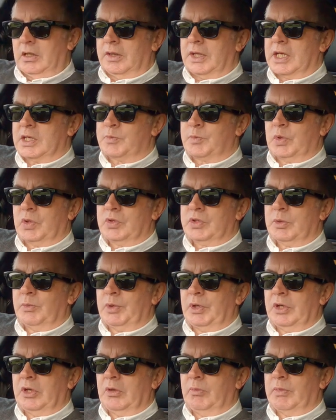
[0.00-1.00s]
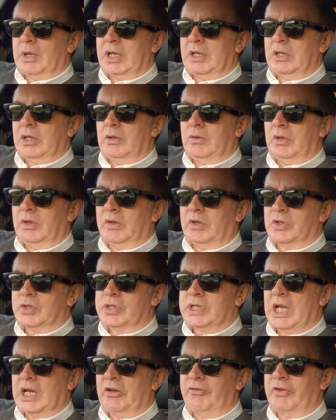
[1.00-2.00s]
That's brought up a new menu. You've got
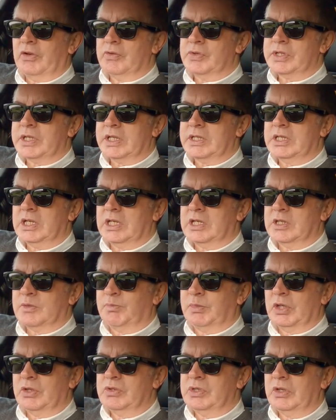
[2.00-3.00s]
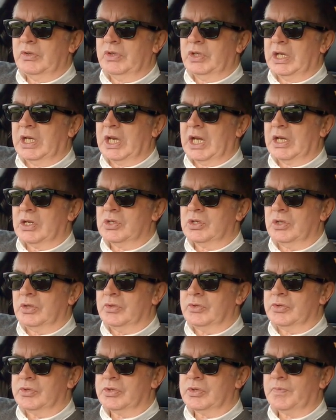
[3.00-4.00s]
telephone settings, Bluetooth
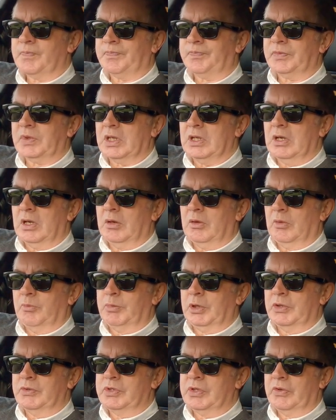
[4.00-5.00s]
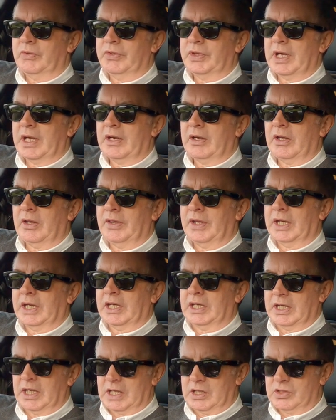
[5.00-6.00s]
connections, or Bluetooth there, and then
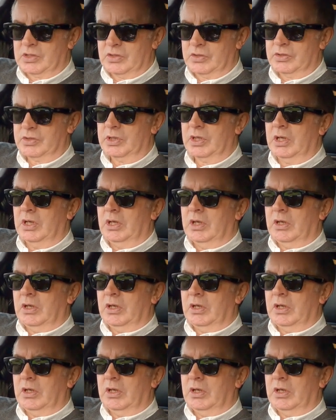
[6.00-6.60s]
connections.